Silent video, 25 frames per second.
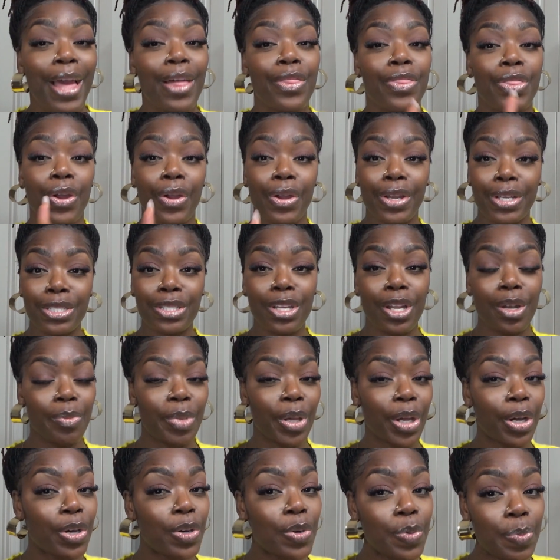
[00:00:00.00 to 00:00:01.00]
There is going to be
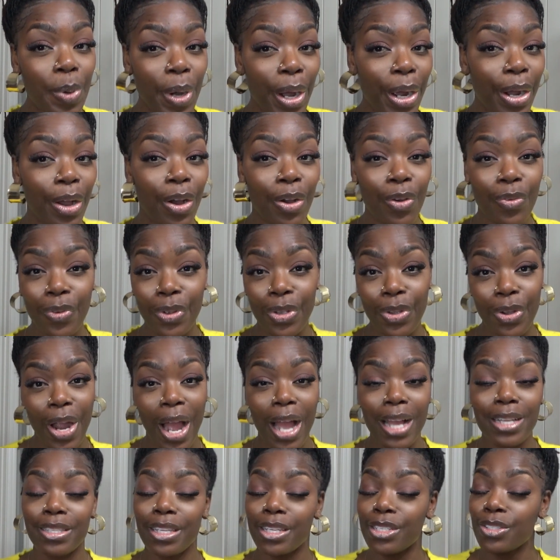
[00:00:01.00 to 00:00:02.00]
a coupon code for you
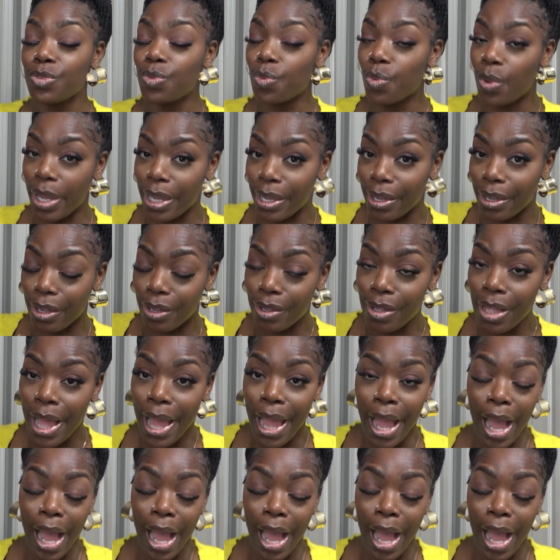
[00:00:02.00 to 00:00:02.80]
guys as well.